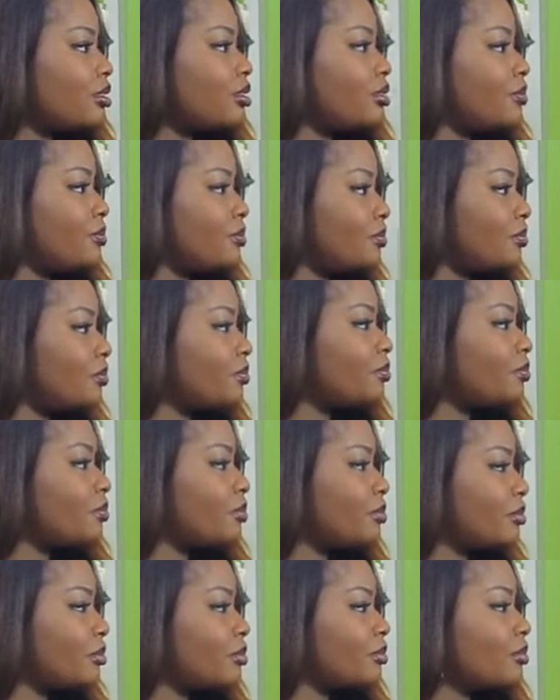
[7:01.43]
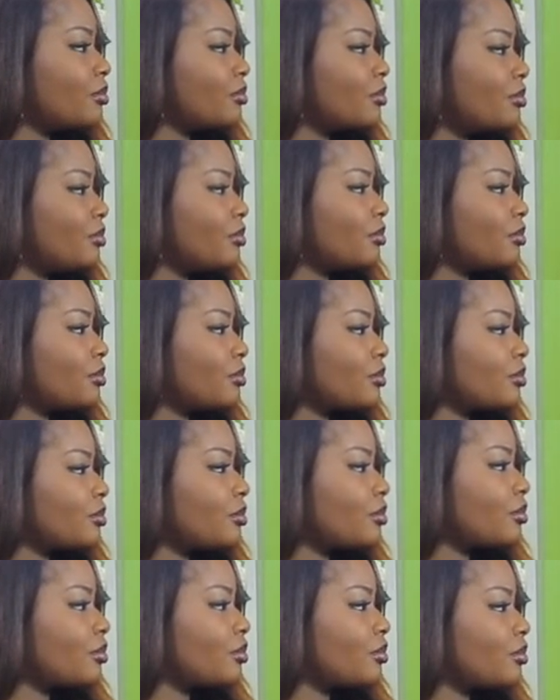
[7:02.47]

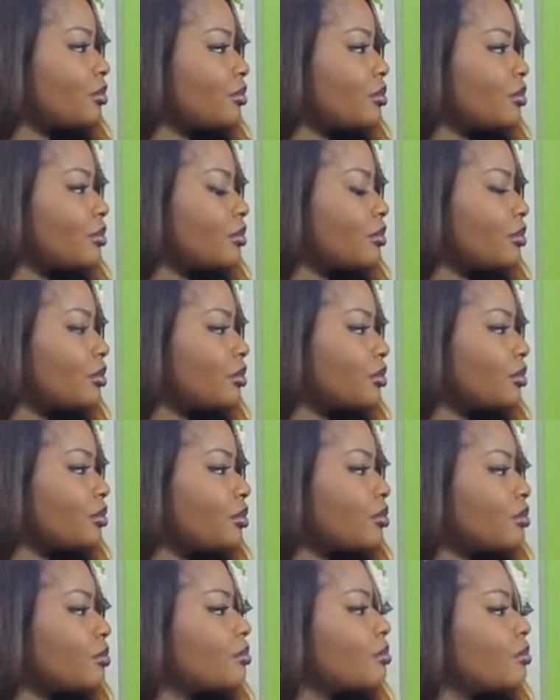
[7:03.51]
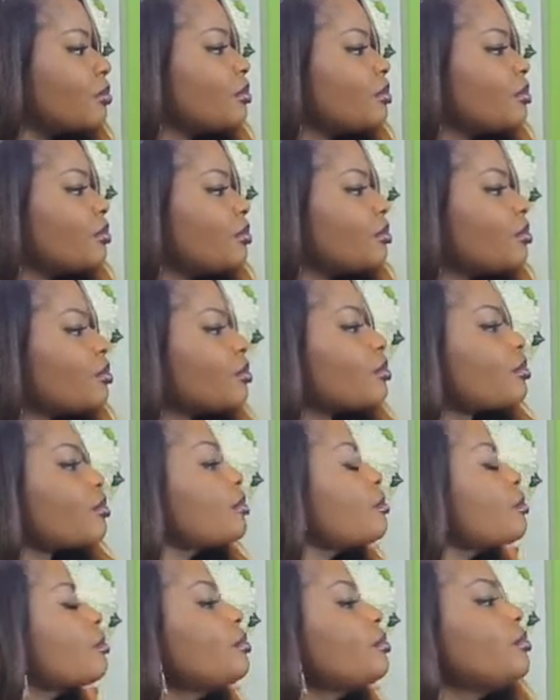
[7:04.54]

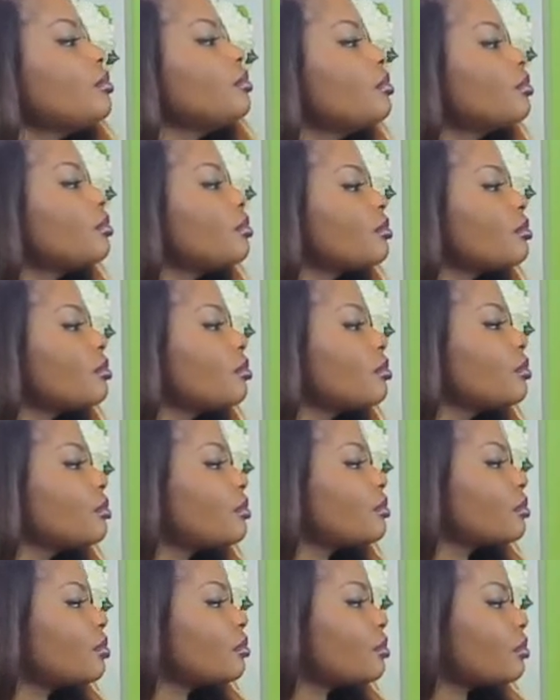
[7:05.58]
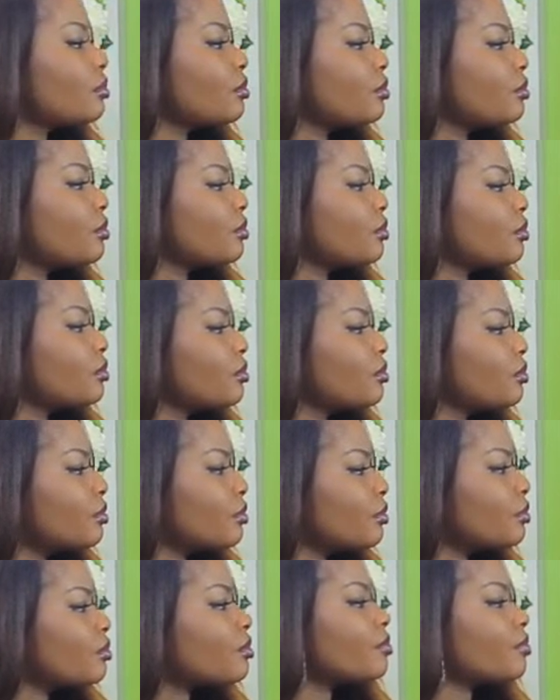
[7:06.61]

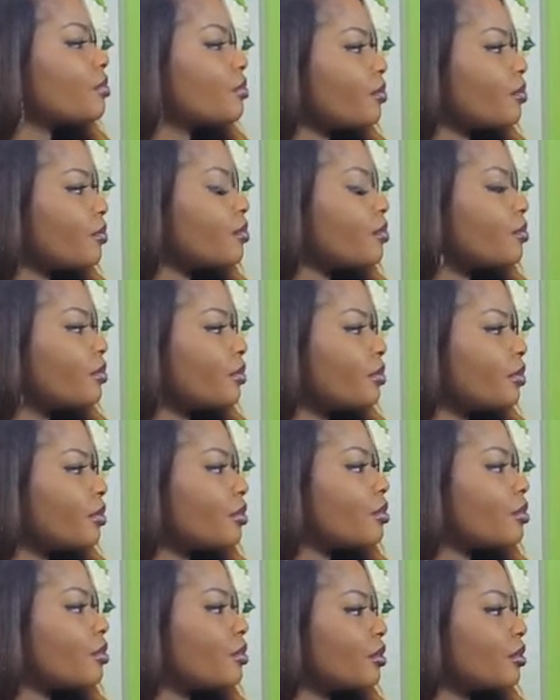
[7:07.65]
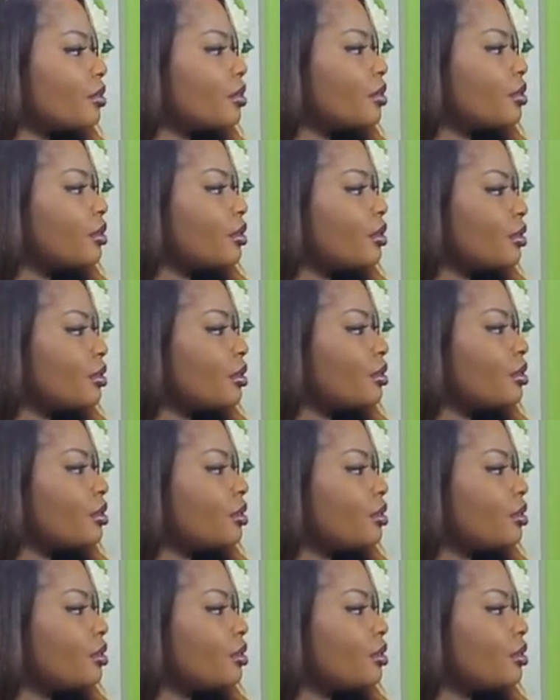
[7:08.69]
The person shown says nothing.